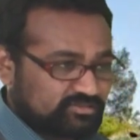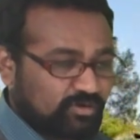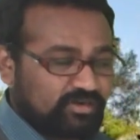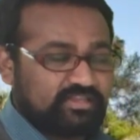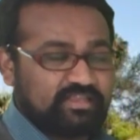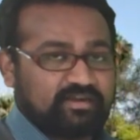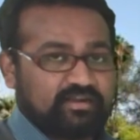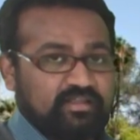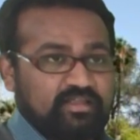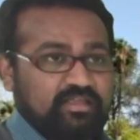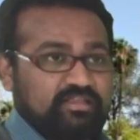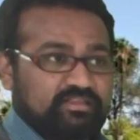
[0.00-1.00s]
is not
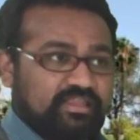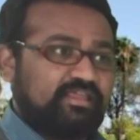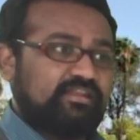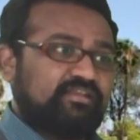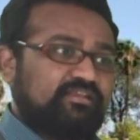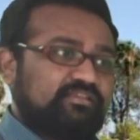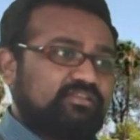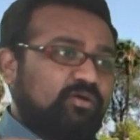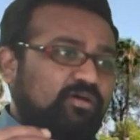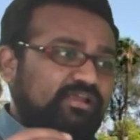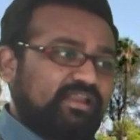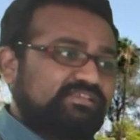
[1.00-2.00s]
there, then the
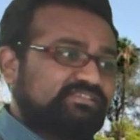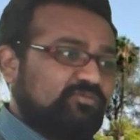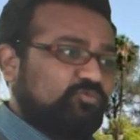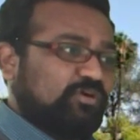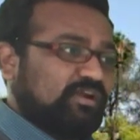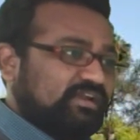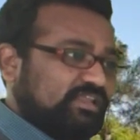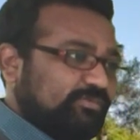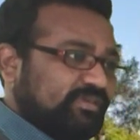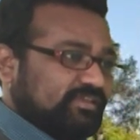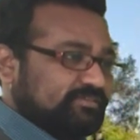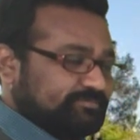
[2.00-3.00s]
organism who are
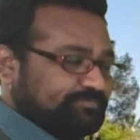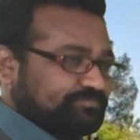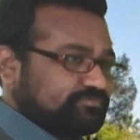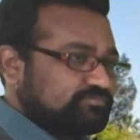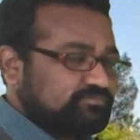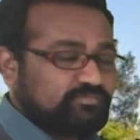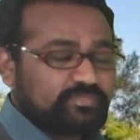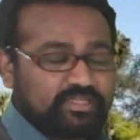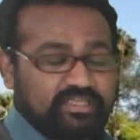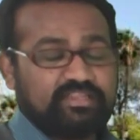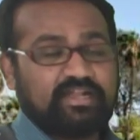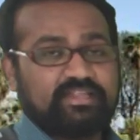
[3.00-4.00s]
living
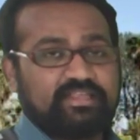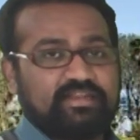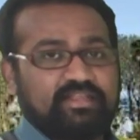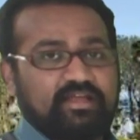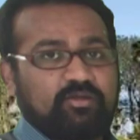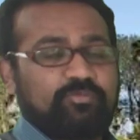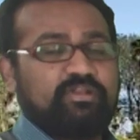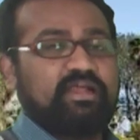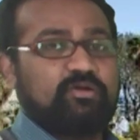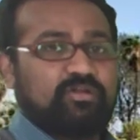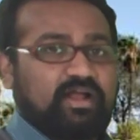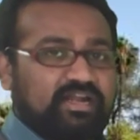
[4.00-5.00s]
in that area will
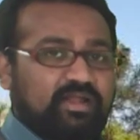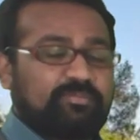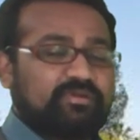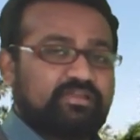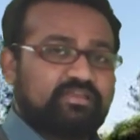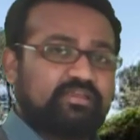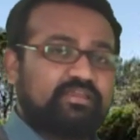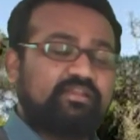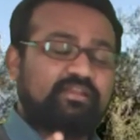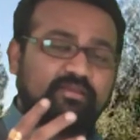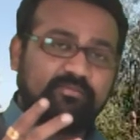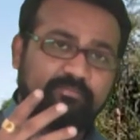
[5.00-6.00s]
have to adapt
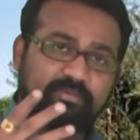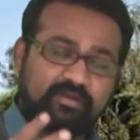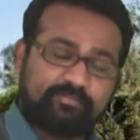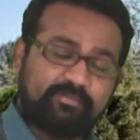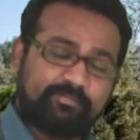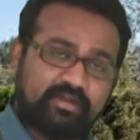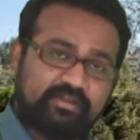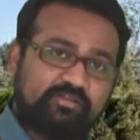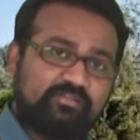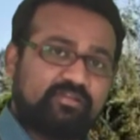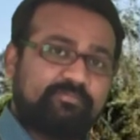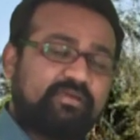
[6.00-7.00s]
in
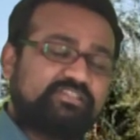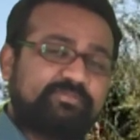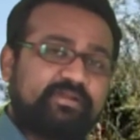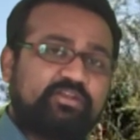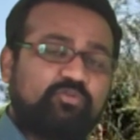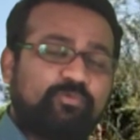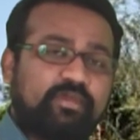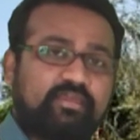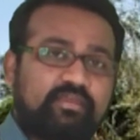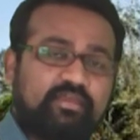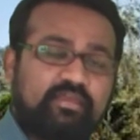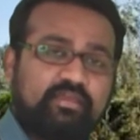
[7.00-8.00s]
particular perspective
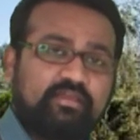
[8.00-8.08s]
way.